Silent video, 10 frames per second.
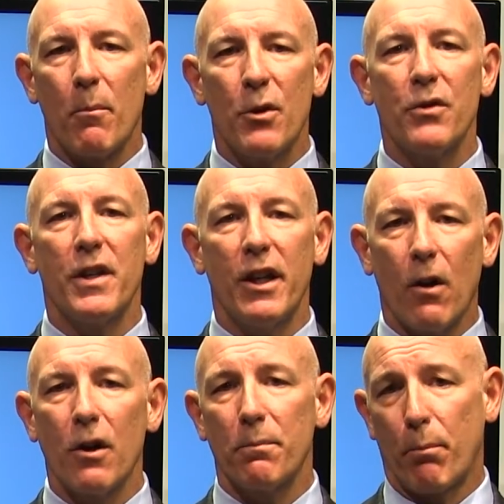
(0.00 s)
music and
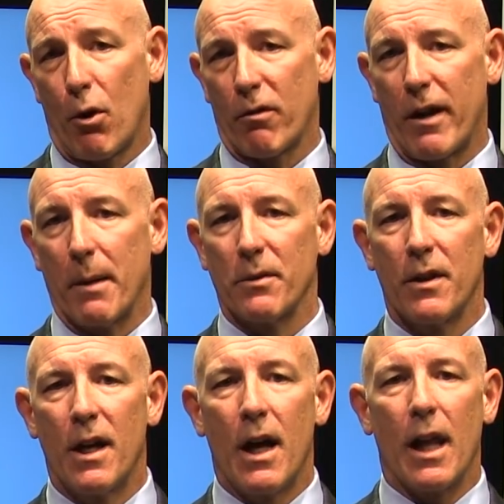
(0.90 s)
art programs,
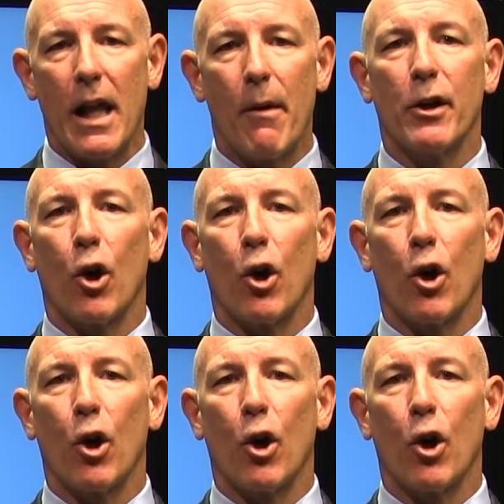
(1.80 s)
allowing